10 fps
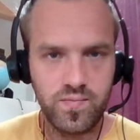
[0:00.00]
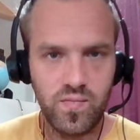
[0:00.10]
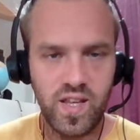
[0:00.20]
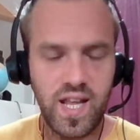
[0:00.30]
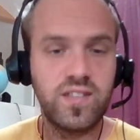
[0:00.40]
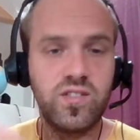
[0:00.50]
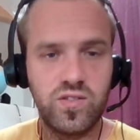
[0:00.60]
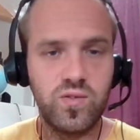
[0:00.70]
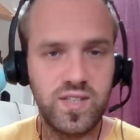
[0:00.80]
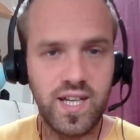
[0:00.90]
And as you're
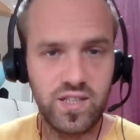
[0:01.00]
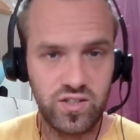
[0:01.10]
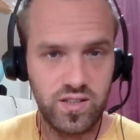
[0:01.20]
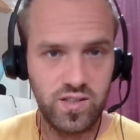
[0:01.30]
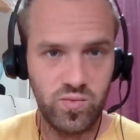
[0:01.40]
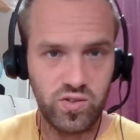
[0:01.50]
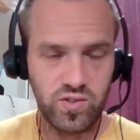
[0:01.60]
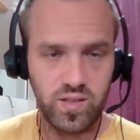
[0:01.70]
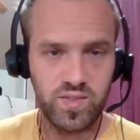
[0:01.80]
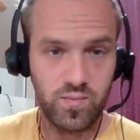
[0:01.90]
doing the action, the emotion
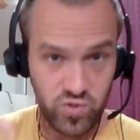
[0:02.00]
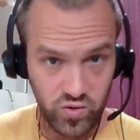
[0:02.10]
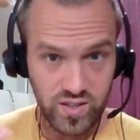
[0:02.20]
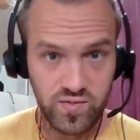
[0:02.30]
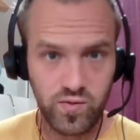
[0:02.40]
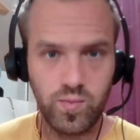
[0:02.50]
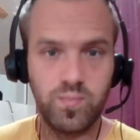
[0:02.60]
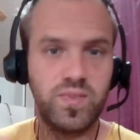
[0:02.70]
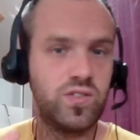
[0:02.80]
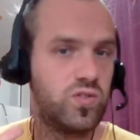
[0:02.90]
comes up, transform it.
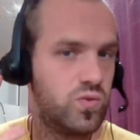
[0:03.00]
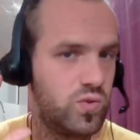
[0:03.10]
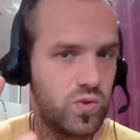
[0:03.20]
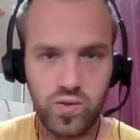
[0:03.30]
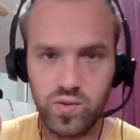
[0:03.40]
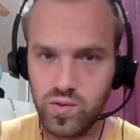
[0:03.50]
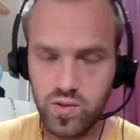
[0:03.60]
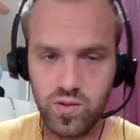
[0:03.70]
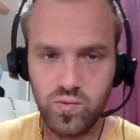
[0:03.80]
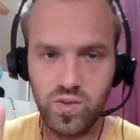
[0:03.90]
But do not,
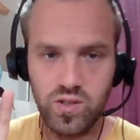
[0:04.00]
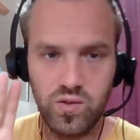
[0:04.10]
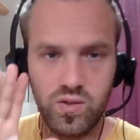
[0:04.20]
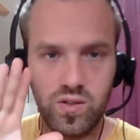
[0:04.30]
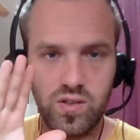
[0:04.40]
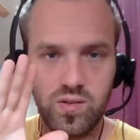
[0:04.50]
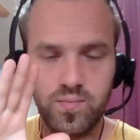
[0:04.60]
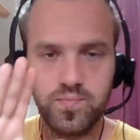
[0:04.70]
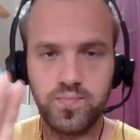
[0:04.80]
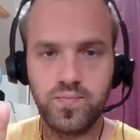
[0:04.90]
when you're
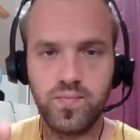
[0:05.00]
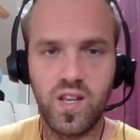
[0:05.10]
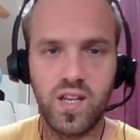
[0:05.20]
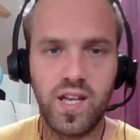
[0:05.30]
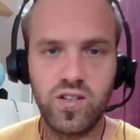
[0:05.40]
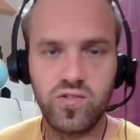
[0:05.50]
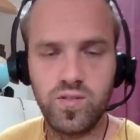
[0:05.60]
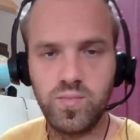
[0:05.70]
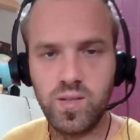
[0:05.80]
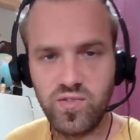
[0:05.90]
encountering
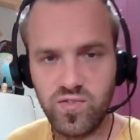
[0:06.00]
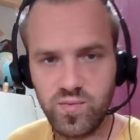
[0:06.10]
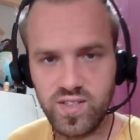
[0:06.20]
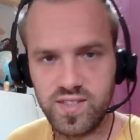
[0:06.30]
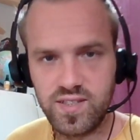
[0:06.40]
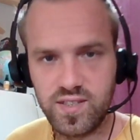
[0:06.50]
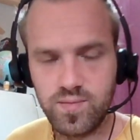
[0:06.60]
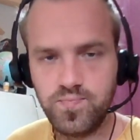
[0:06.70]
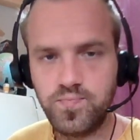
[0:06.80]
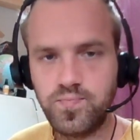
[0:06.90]
people from the
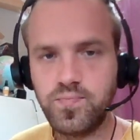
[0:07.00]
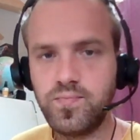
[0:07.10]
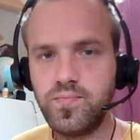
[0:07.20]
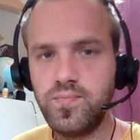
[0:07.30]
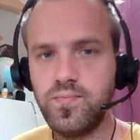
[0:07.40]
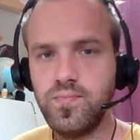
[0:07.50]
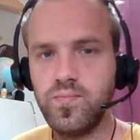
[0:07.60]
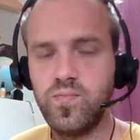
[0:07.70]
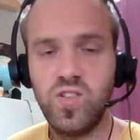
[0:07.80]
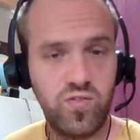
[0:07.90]
system,
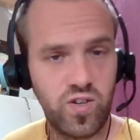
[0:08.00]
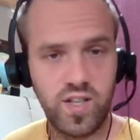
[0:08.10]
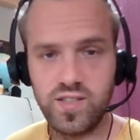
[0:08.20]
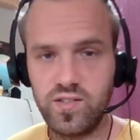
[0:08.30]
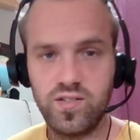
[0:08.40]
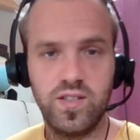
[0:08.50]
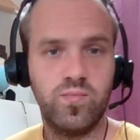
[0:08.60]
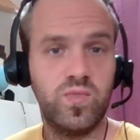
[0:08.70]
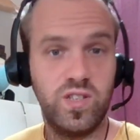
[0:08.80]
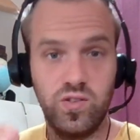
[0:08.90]
when you're writing to
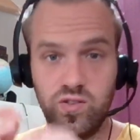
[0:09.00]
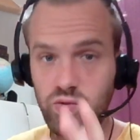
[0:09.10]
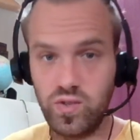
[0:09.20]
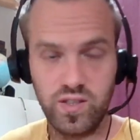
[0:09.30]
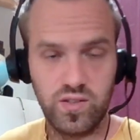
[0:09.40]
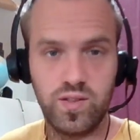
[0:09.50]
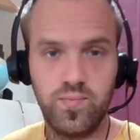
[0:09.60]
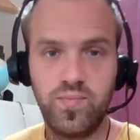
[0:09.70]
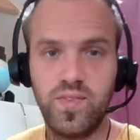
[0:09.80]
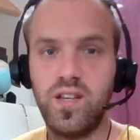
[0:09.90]
them, when you're talking to them.
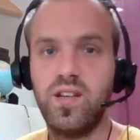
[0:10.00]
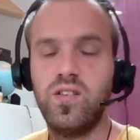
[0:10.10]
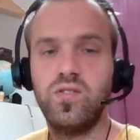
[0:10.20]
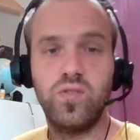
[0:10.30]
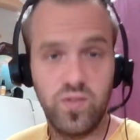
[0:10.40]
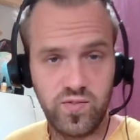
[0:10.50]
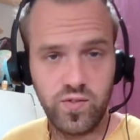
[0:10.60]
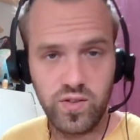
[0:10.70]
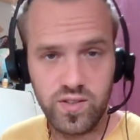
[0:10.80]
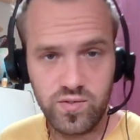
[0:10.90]
Do not
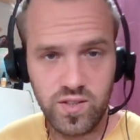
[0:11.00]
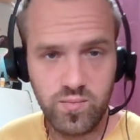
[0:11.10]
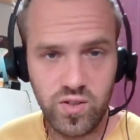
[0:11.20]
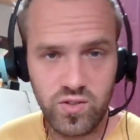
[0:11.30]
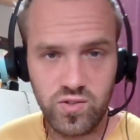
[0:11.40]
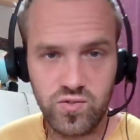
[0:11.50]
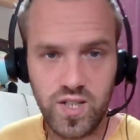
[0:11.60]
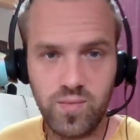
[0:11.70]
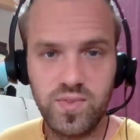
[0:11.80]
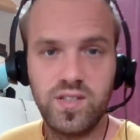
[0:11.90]
fall into the emotion trap.